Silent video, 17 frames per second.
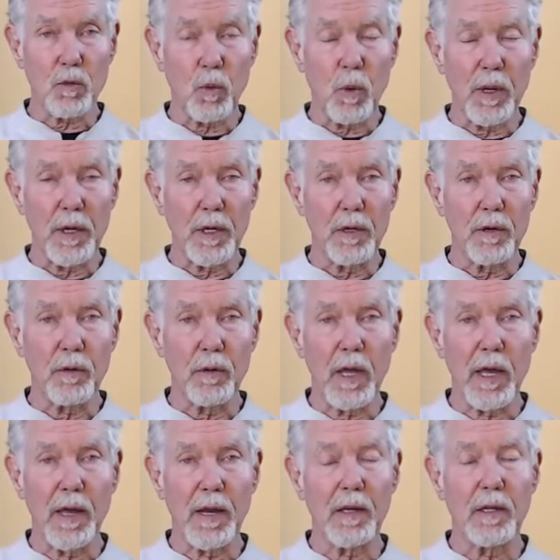way to do
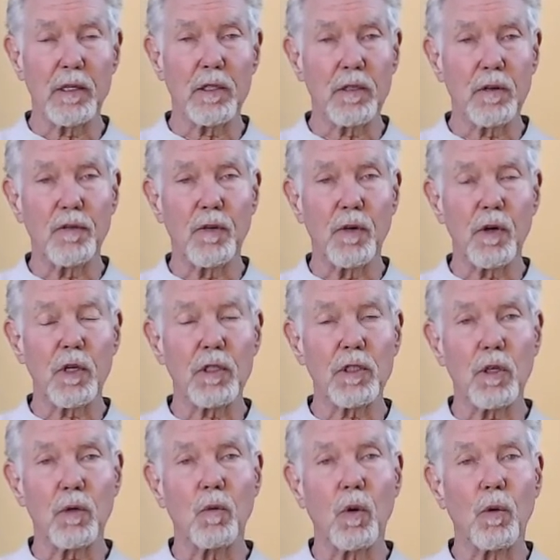that is to
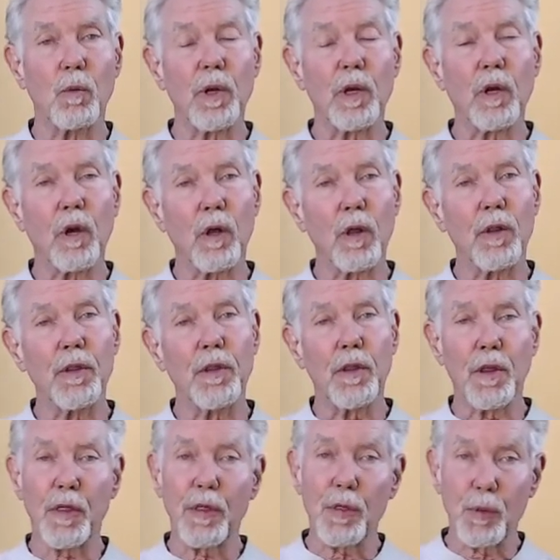focus on what we call
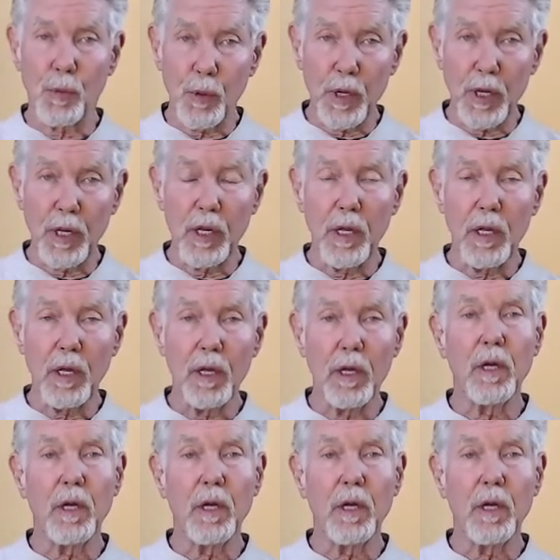the 3